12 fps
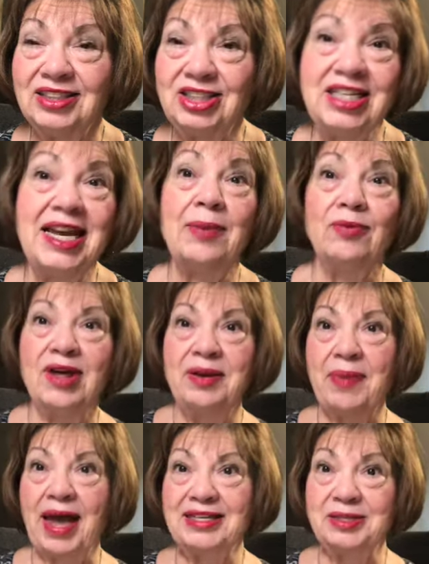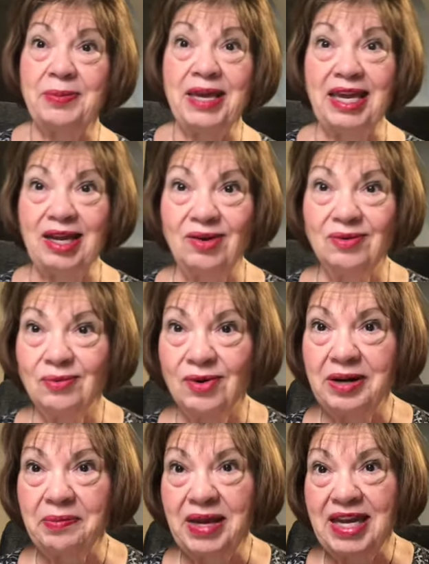She kept running back to me,
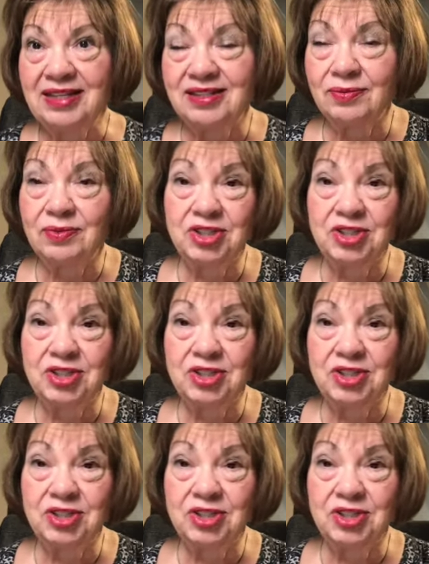wanting me to,